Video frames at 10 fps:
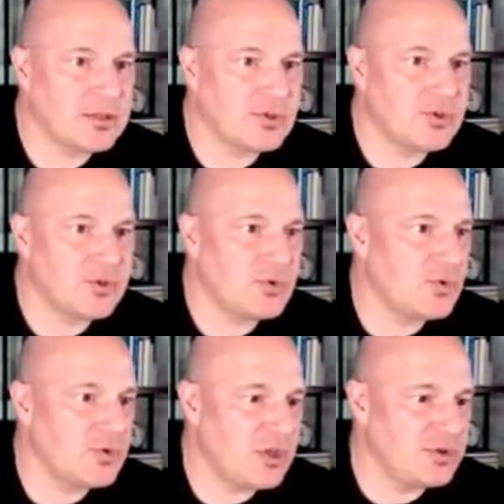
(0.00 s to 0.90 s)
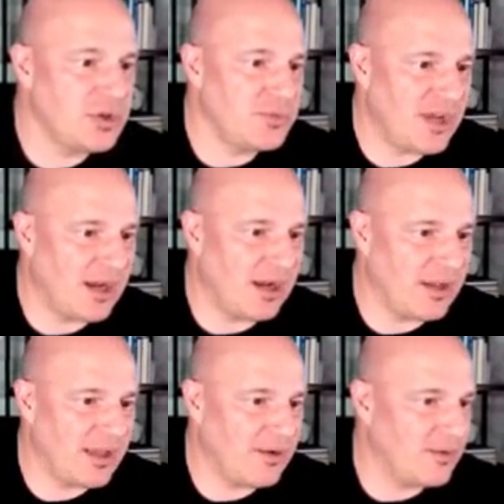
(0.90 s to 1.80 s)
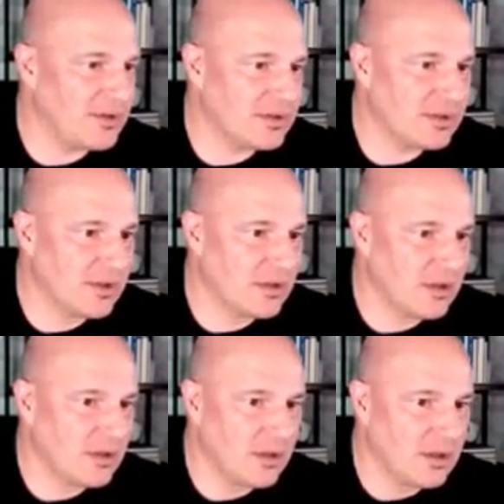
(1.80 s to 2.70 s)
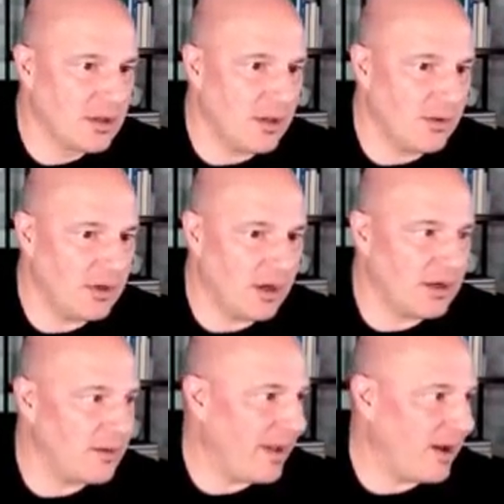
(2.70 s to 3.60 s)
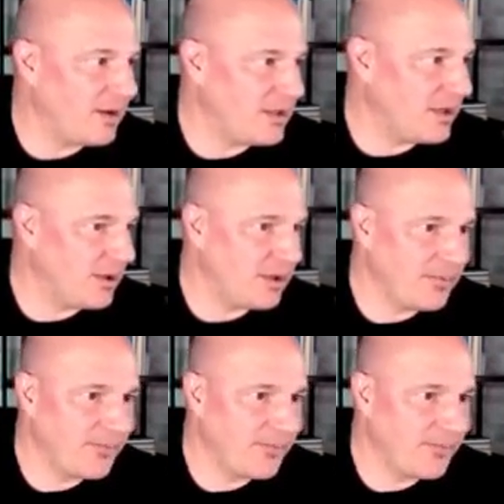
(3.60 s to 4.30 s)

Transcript: YouTube channel that I was going on about here.